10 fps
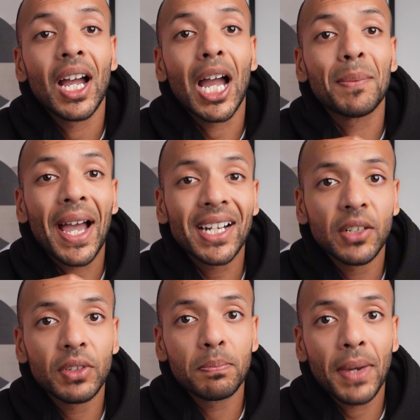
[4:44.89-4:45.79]
I'm
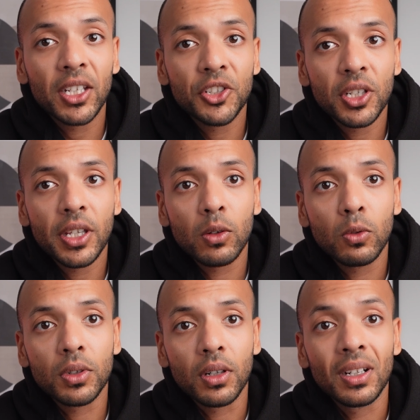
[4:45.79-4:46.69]
actively managing their
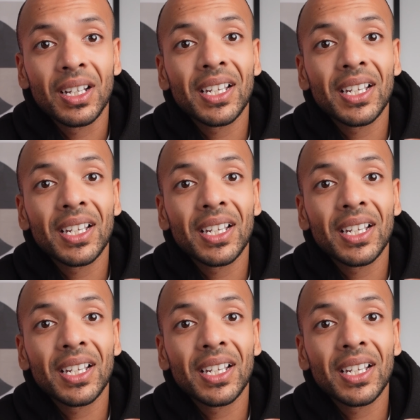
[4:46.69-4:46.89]
order,